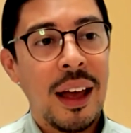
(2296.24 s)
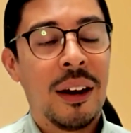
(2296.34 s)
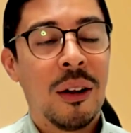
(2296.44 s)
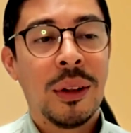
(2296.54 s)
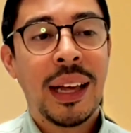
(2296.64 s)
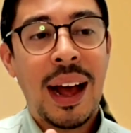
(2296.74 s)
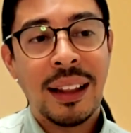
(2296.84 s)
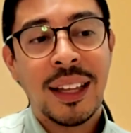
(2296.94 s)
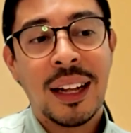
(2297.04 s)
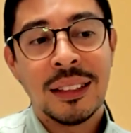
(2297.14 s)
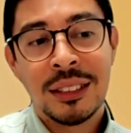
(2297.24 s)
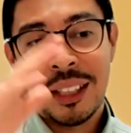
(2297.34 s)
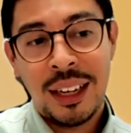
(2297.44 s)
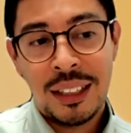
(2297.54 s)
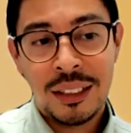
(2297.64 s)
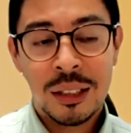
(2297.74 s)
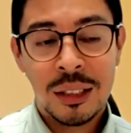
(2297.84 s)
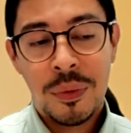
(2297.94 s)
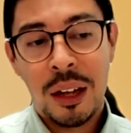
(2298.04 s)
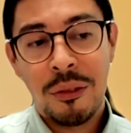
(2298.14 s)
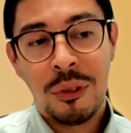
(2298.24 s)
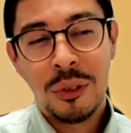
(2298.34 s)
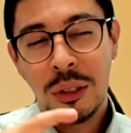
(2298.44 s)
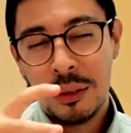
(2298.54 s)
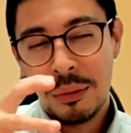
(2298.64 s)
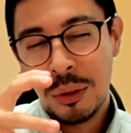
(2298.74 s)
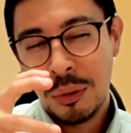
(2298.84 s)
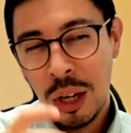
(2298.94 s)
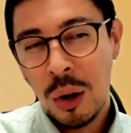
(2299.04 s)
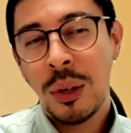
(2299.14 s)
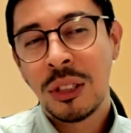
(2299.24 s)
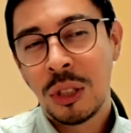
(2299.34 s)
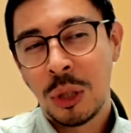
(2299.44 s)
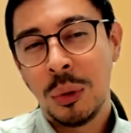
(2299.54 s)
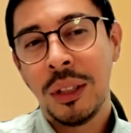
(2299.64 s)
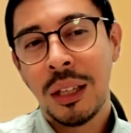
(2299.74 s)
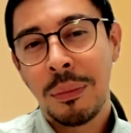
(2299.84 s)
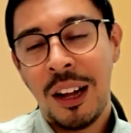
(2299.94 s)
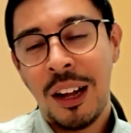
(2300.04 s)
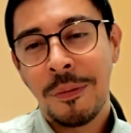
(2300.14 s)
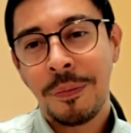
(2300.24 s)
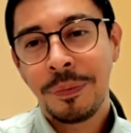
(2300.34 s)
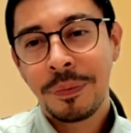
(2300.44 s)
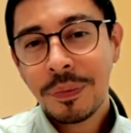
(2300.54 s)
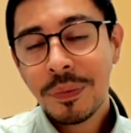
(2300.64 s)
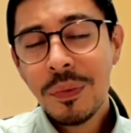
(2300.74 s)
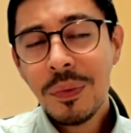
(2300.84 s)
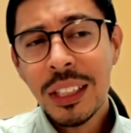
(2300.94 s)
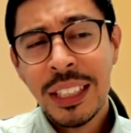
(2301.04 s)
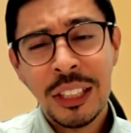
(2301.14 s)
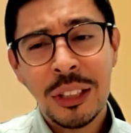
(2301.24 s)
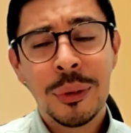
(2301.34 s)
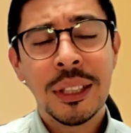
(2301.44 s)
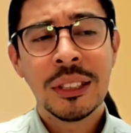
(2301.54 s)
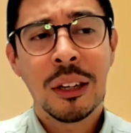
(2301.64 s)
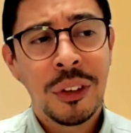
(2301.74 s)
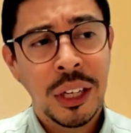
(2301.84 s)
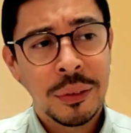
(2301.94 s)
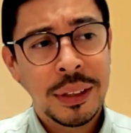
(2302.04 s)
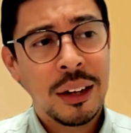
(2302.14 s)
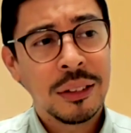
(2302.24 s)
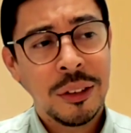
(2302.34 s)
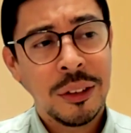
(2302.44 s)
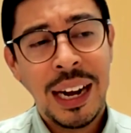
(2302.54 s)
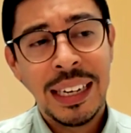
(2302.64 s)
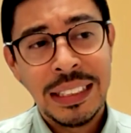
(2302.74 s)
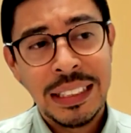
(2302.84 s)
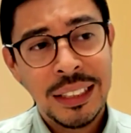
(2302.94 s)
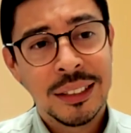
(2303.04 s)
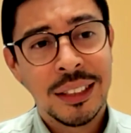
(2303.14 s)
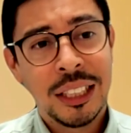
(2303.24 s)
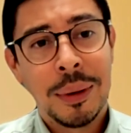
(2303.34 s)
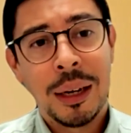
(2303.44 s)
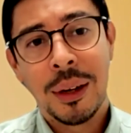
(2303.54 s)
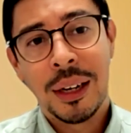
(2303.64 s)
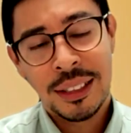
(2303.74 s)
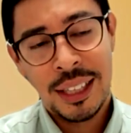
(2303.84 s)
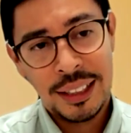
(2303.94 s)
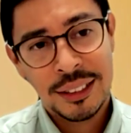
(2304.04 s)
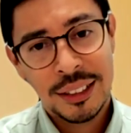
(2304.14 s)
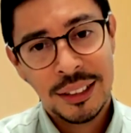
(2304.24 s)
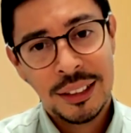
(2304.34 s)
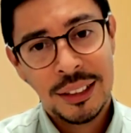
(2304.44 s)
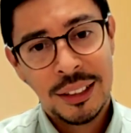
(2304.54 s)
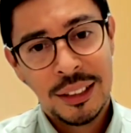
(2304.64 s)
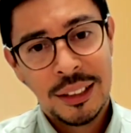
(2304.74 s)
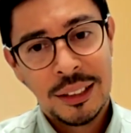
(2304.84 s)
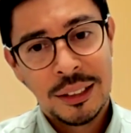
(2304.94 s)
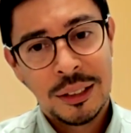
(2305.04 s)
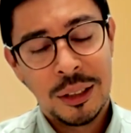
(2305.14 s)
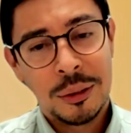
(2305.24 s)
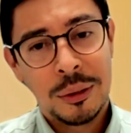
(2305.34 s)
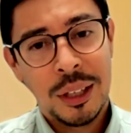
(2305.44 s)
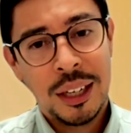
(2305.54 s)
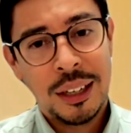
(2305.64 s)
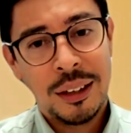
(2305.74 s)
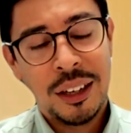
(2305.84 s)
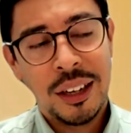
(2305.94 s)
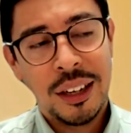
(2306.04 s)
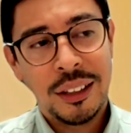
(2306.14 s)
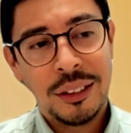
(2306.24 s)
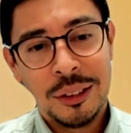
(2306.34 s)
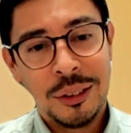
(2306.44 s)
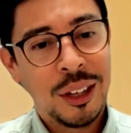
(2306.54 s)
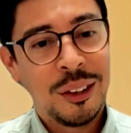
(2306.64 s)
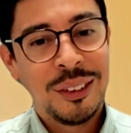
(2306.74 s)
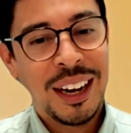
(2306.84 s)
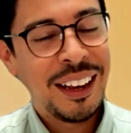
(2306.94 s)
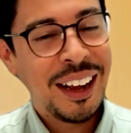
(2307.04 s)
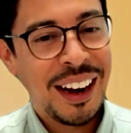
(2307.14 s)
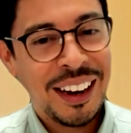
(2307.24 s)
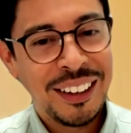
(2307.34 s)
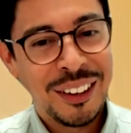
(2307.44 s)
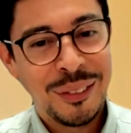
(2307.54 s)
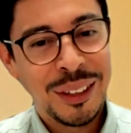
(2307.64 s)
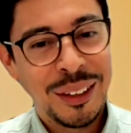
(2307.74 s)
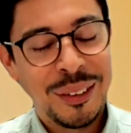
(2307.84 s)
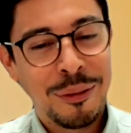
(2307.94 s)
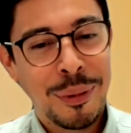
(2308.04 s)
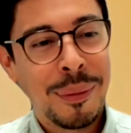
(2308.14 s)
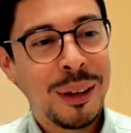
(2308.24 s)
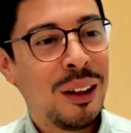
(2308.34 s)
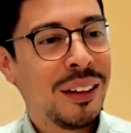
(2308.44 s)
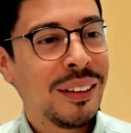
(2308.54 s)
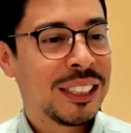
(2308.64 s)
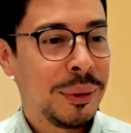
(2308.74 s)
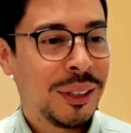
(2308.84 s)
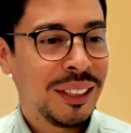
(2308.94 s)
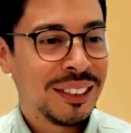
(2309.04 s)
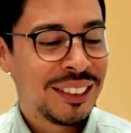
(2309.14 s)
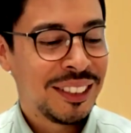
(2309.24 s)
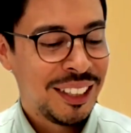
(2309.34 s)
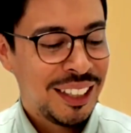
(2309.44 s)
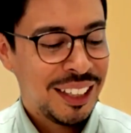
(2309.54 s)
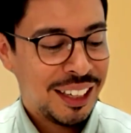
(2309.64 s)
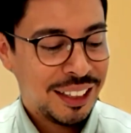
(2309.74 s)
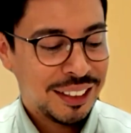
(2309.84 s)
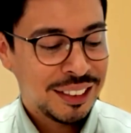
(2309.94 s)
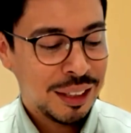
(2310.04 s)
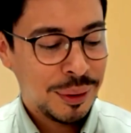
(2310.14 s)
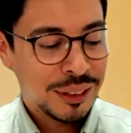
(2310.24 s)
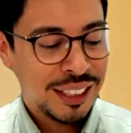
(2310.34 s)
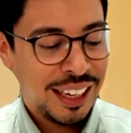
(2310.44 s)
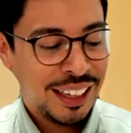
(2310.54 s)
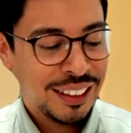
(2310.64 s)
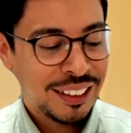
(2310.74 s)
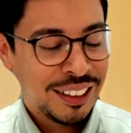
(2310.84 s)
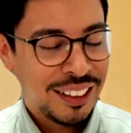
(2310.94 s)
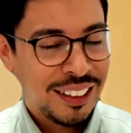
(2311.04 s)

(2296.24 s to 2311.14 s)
And only at that stage of you know what's truly the problem can you really start figuring out different ideas that you might want to test? So uh, you know, and I and I know we, you probably all experienced uh, someone saying,